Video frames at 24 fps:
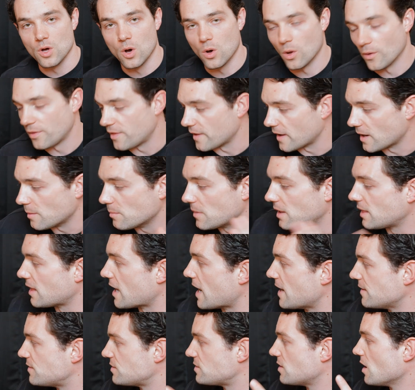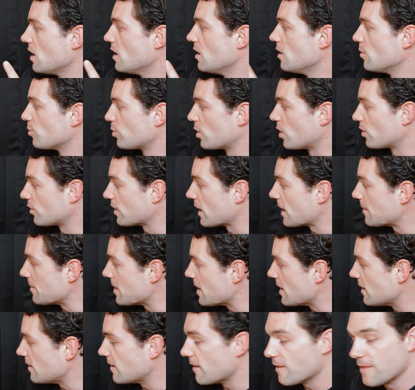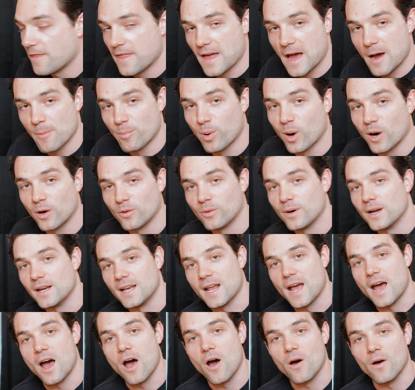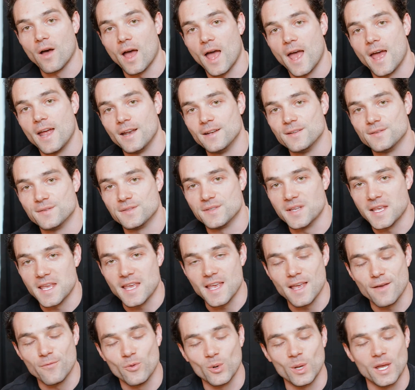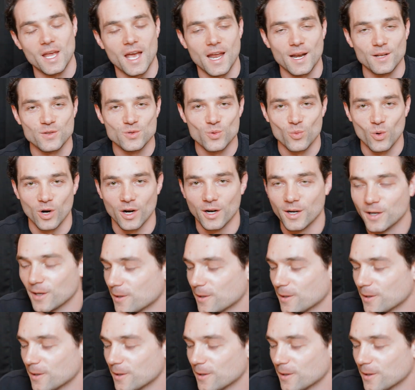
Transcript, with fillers: the whole thing, but let's program in that part right now and see if we can get it to work.